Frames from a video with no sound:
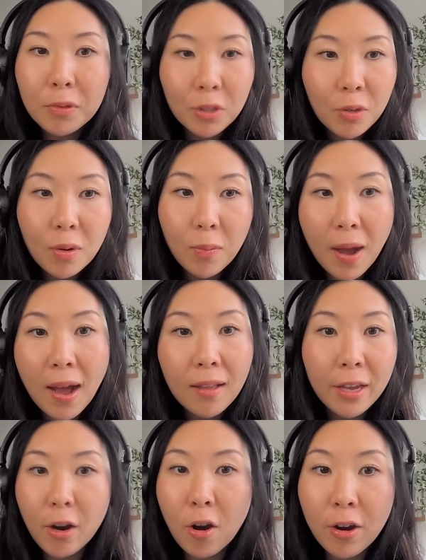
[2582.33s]
do it well,
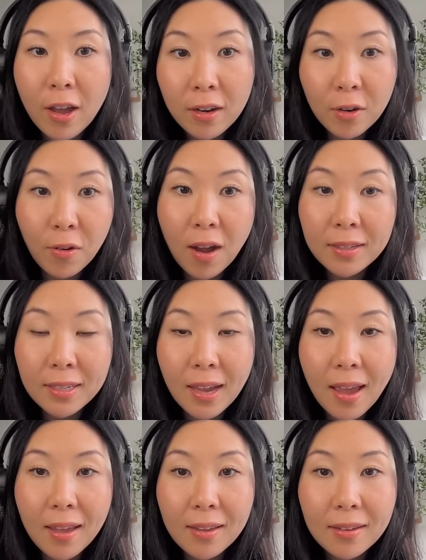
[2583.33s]
like Ariana
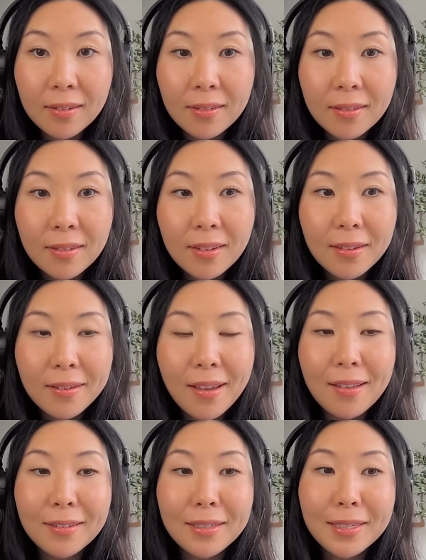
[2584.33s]
Grande,
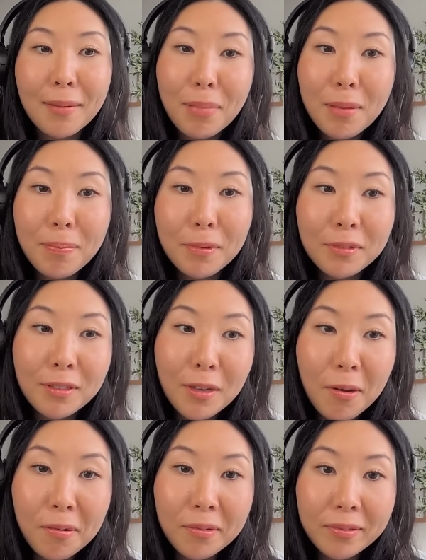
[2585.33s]
and some people
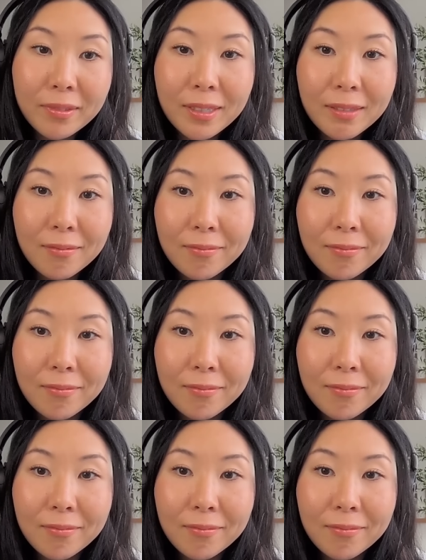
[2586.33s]
don't.